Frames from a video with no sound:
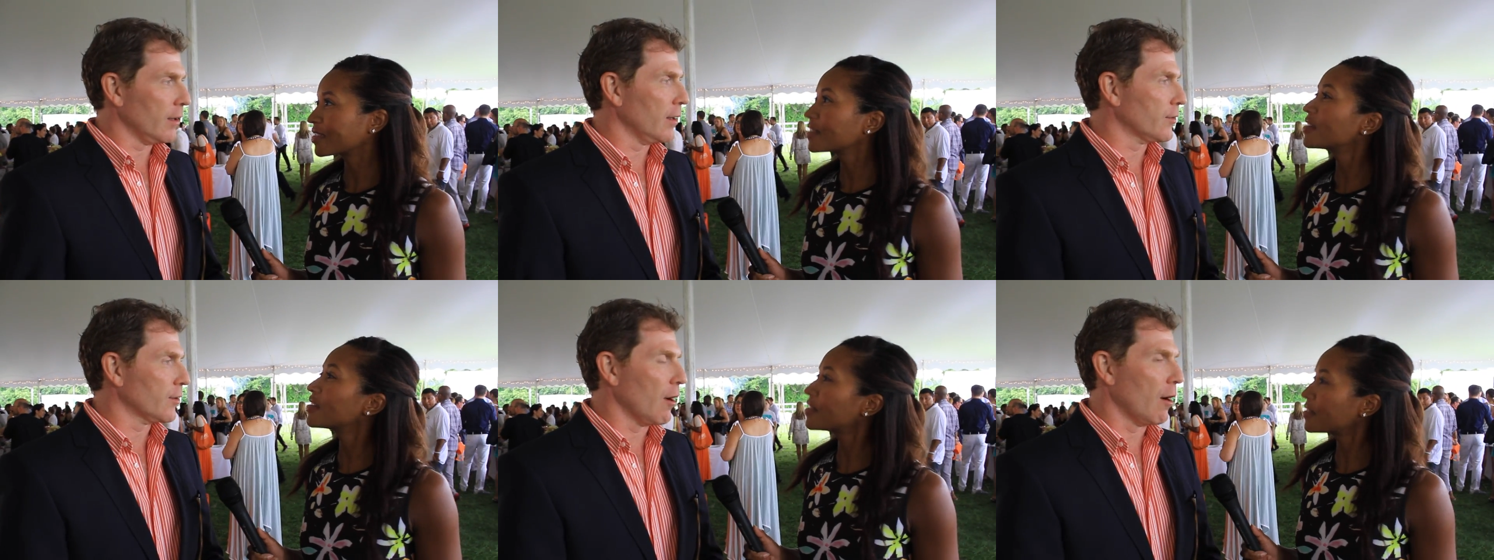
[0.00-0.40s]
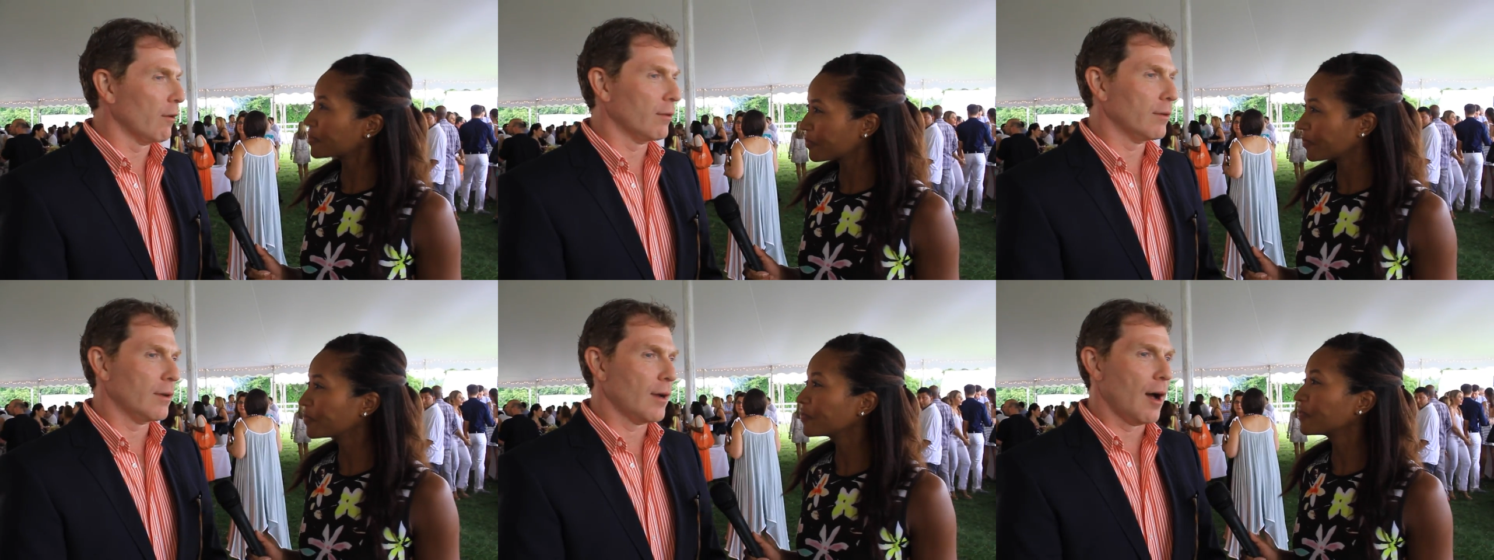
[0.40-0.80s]
Speaker 1: and
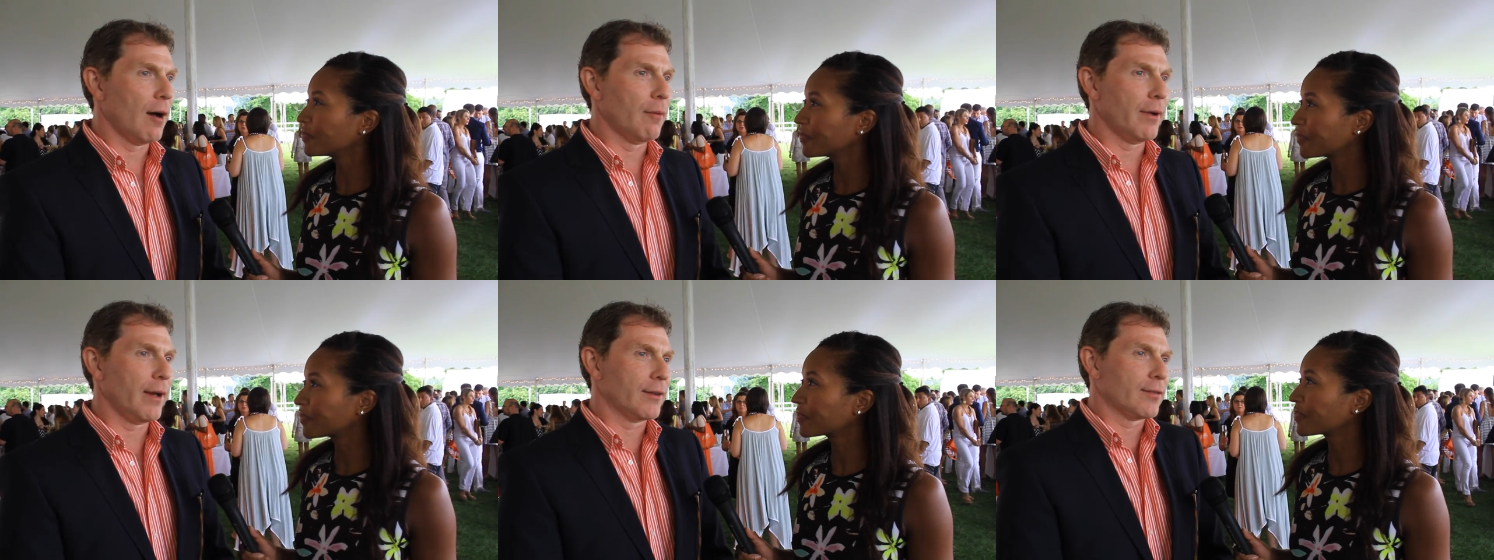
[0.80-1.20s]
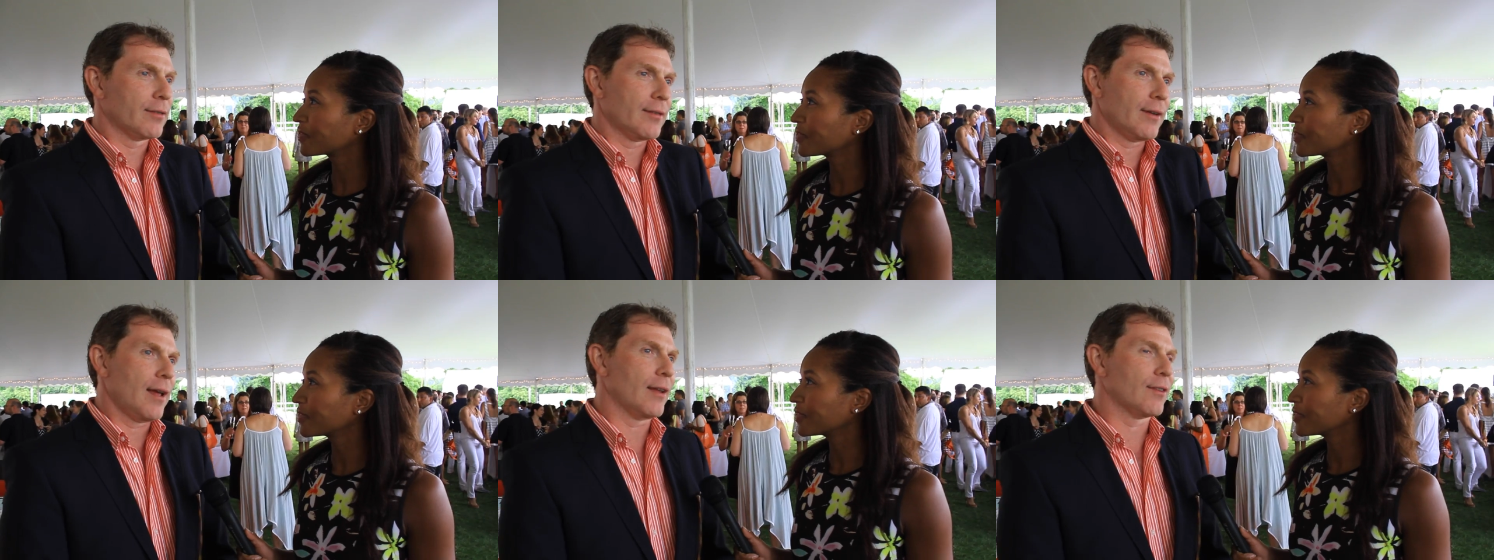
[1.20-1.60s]
so um,
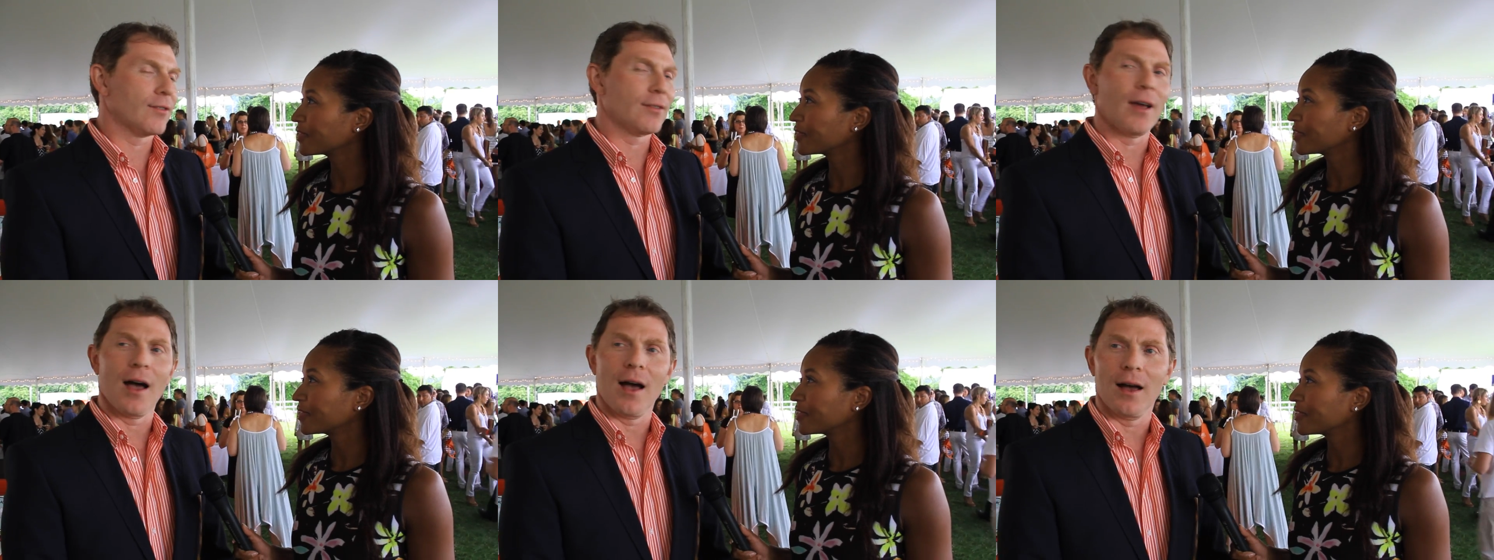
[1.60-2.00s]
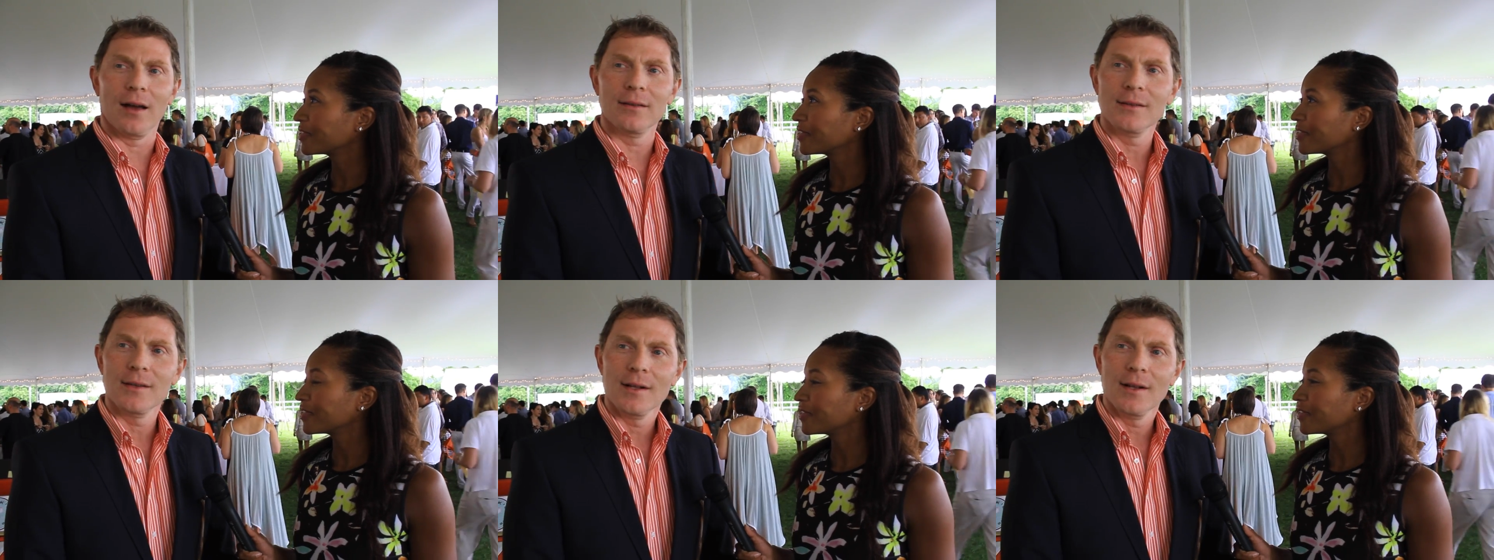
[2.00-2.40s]
it's it's.
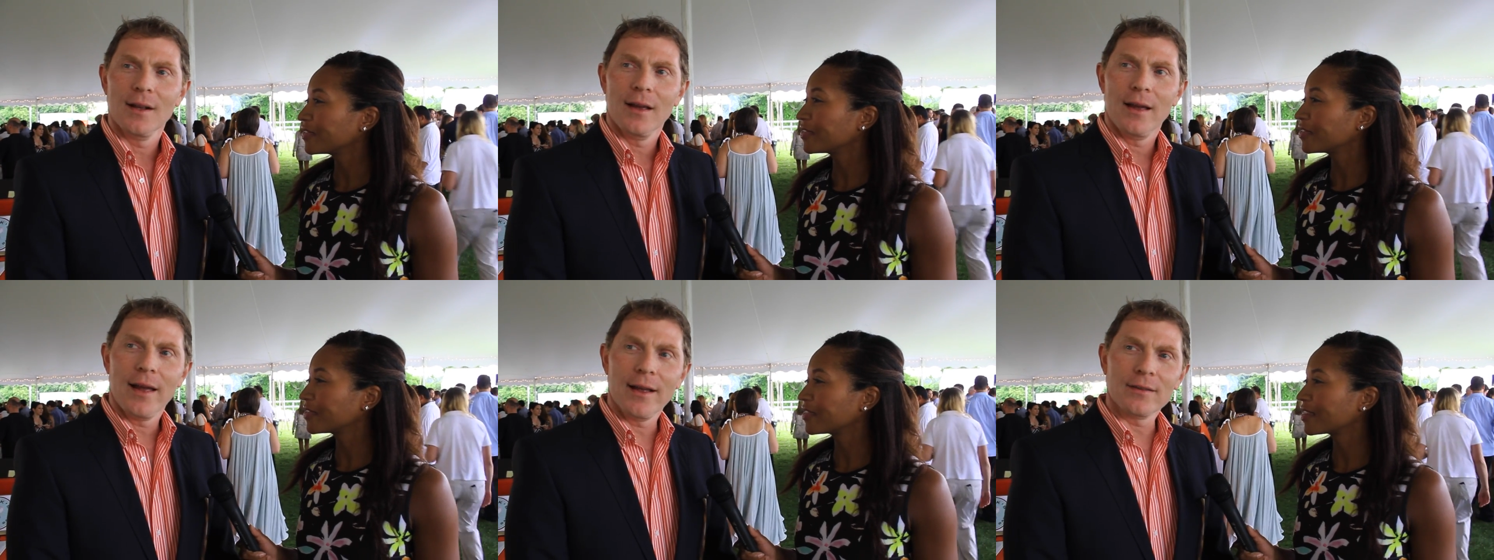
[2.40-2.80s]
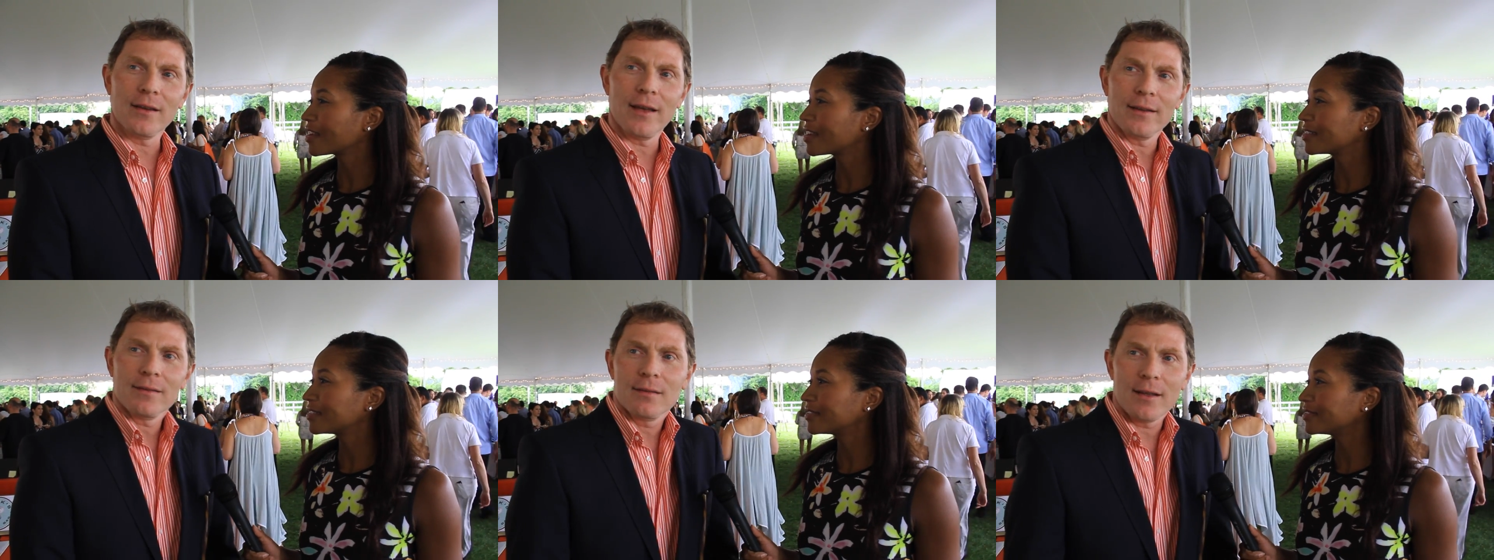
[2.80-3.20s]
Uh, it's,
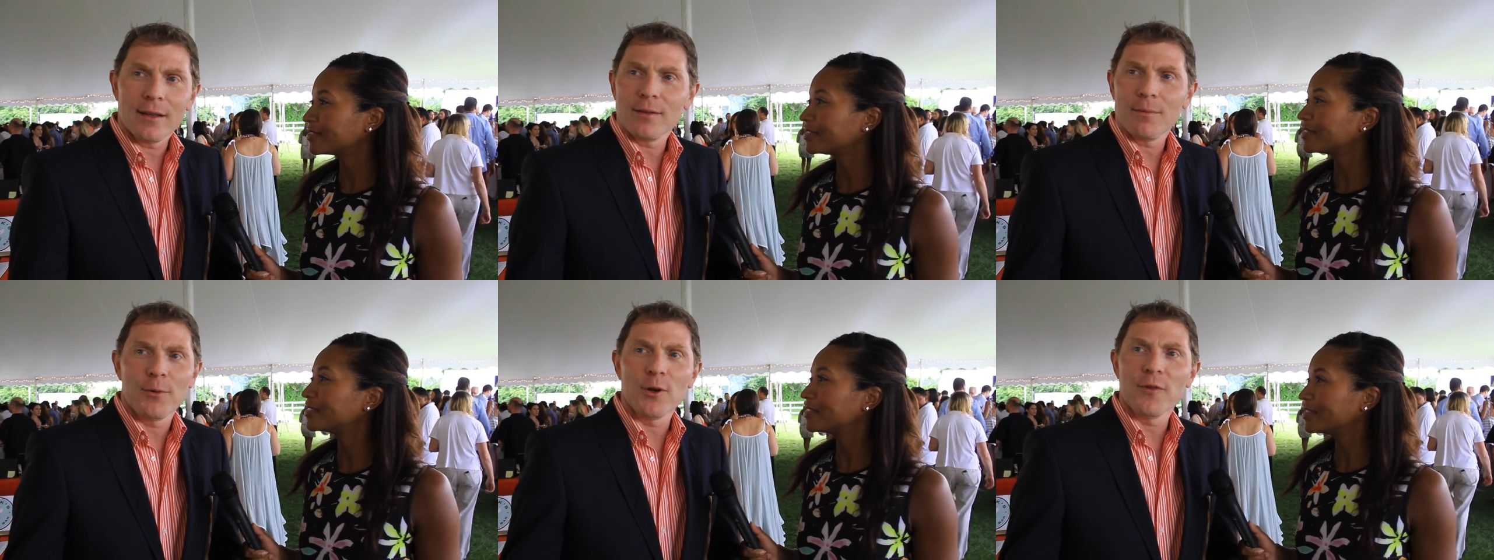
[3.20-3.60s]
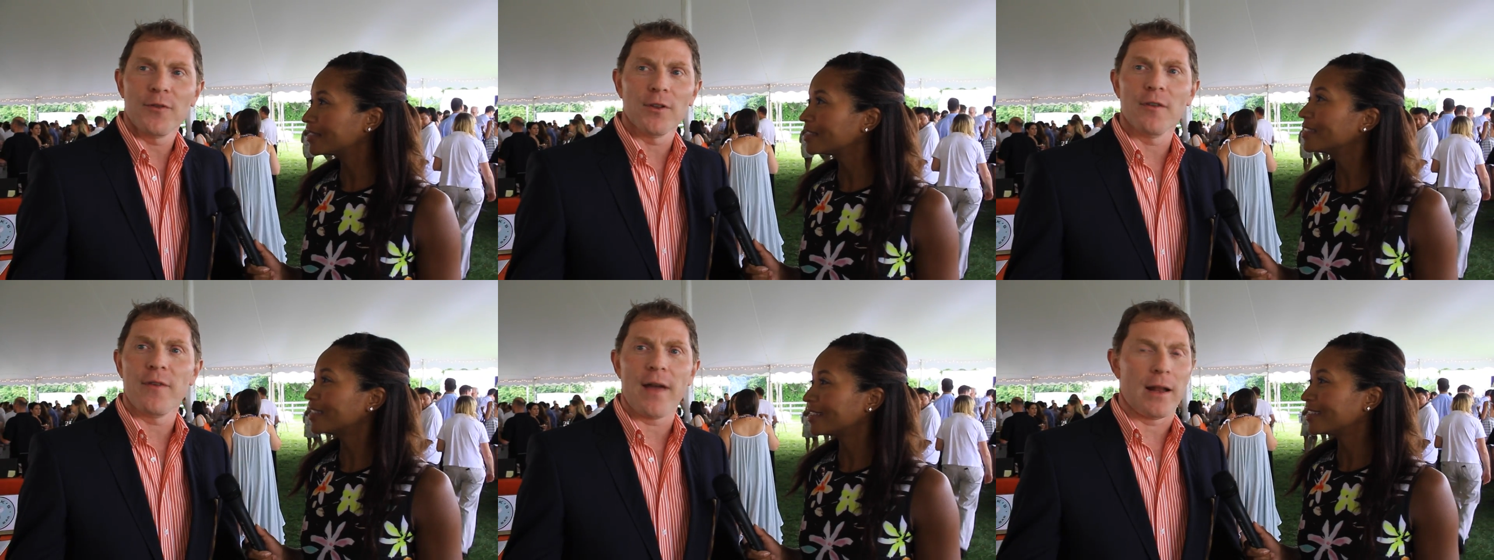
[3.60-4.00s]
it's, it's a
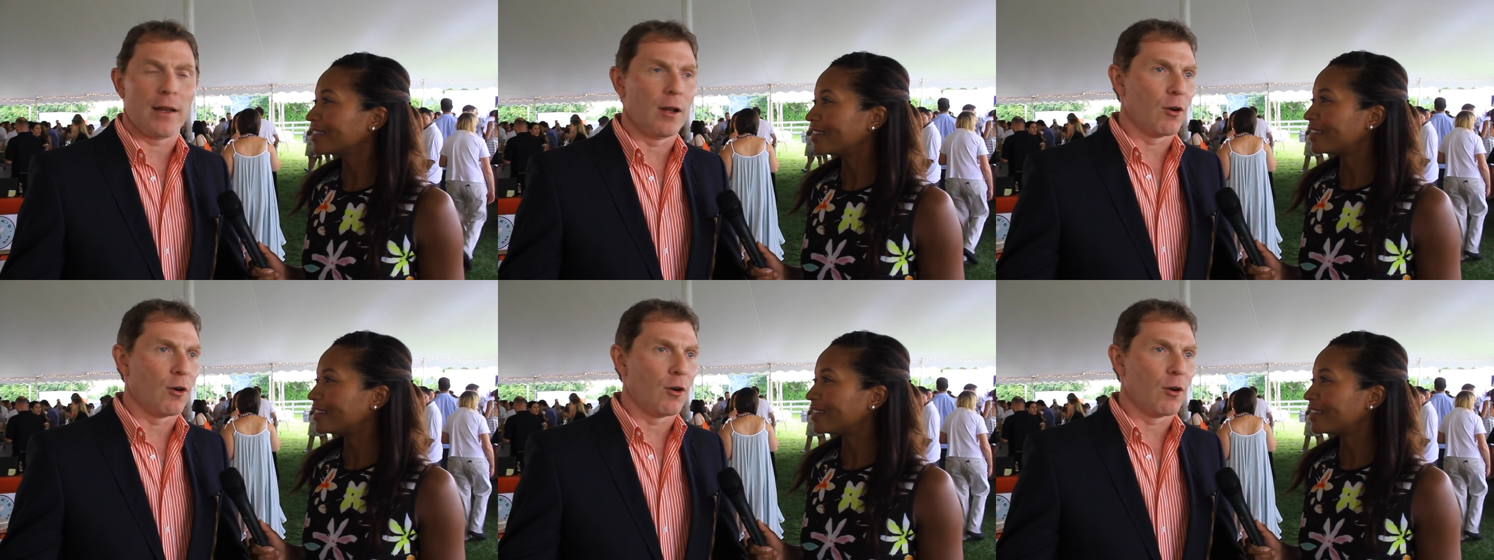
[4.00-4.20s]
beautiful event.